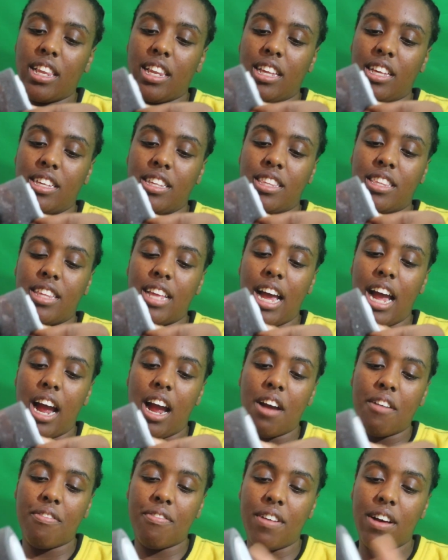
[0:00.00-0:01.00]
the little
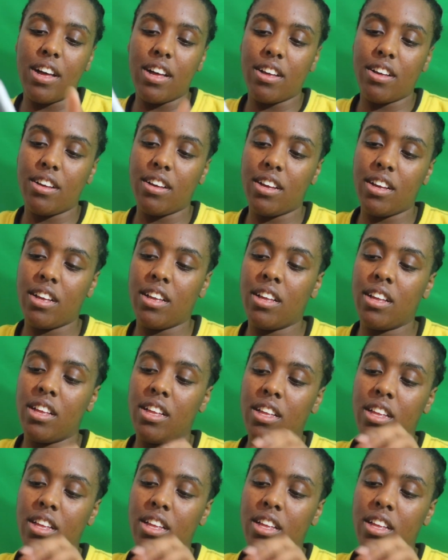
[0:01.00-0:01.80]
styrofoam.